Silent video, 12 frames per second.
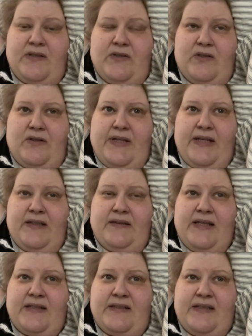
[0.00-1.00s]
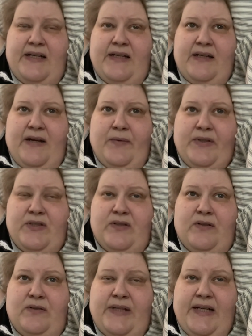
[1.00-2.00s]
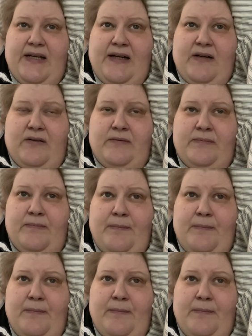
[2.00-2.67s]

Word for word: So like last night I went to go lay down.